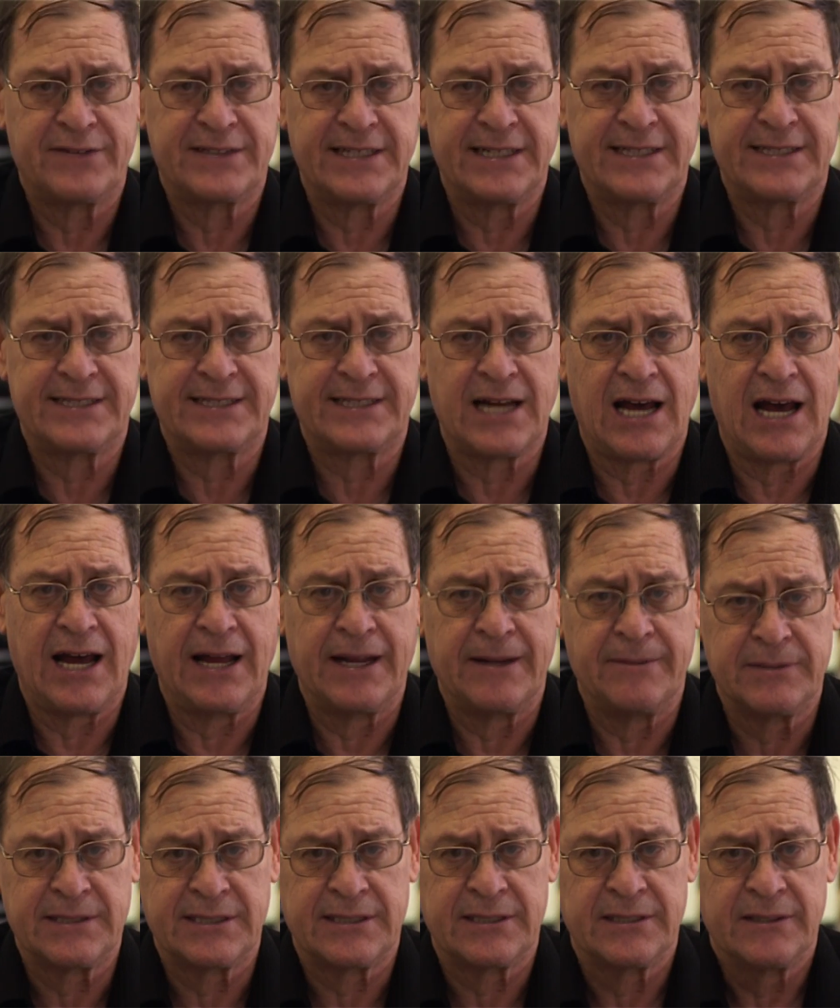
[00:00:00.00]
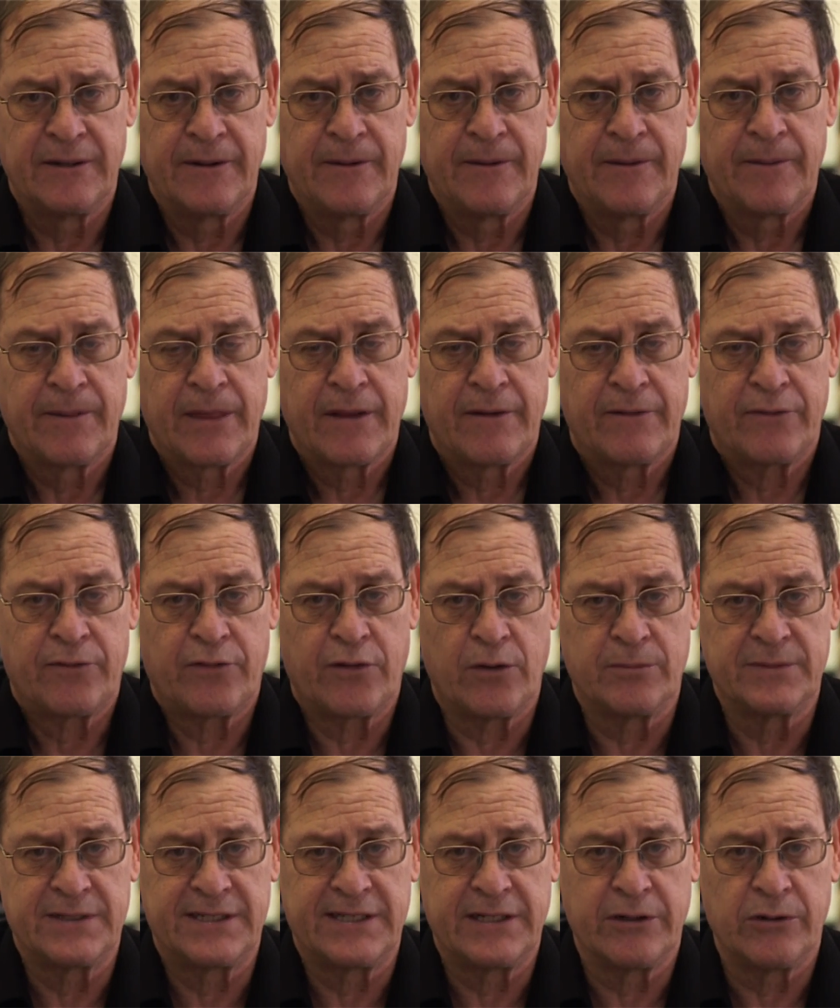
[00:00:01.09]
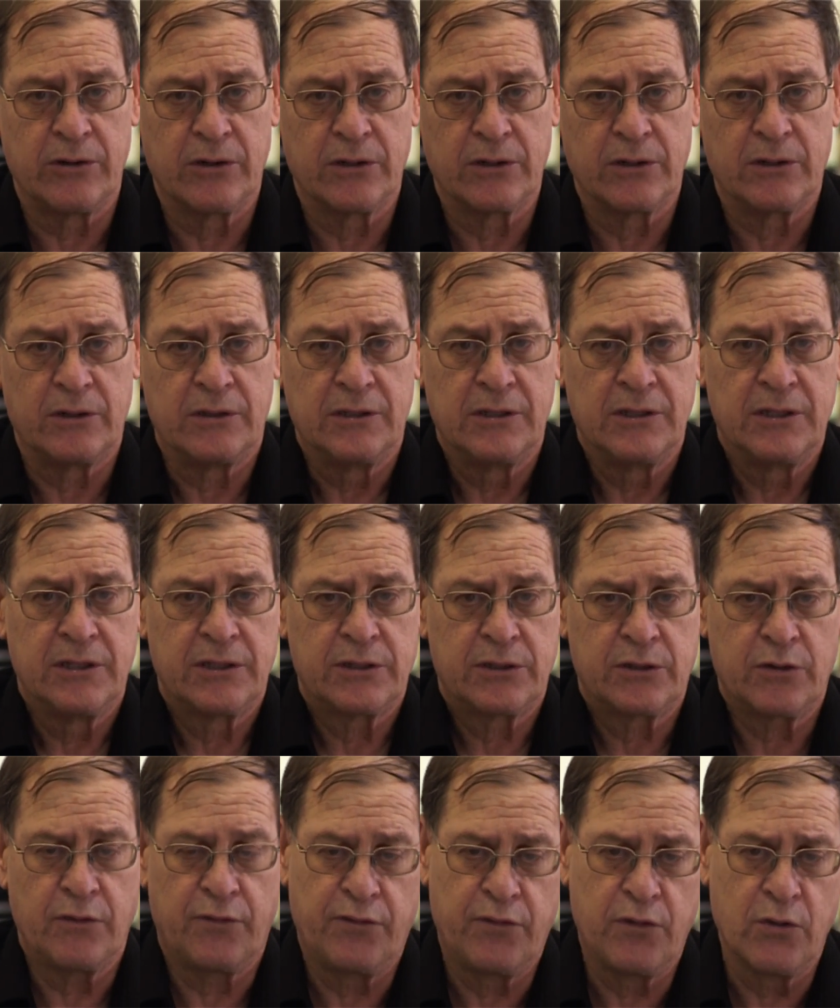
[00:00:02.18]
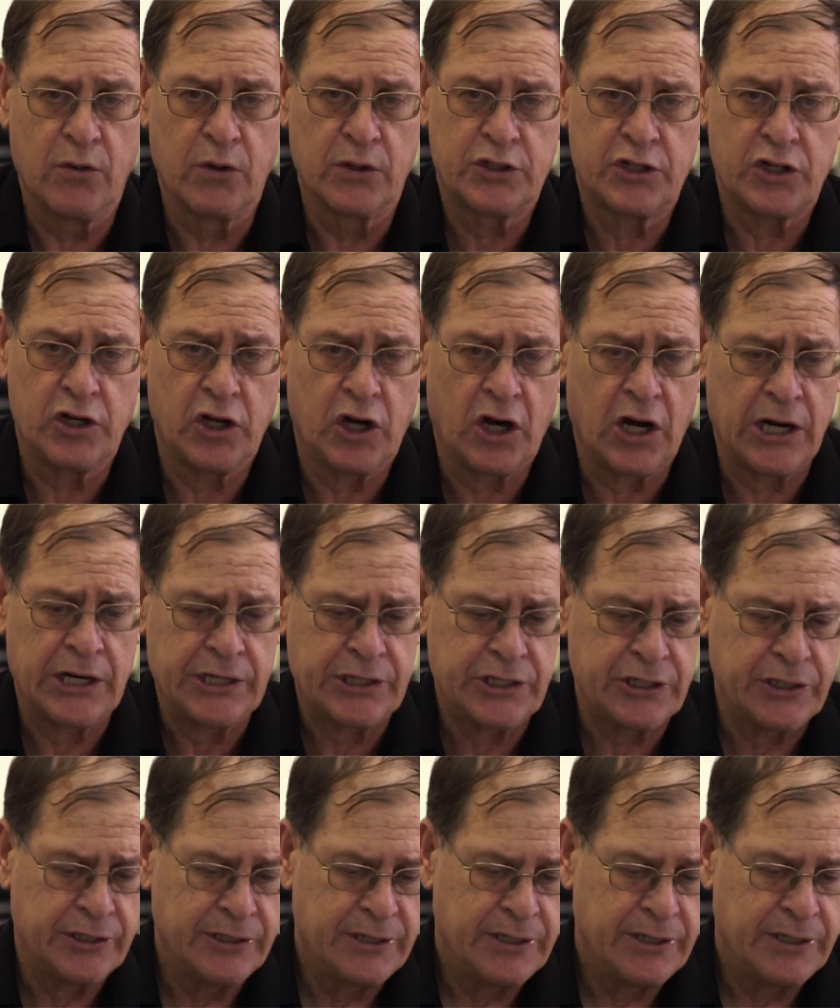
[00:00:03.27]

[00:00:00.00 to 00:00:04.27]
six times from zero to full charge.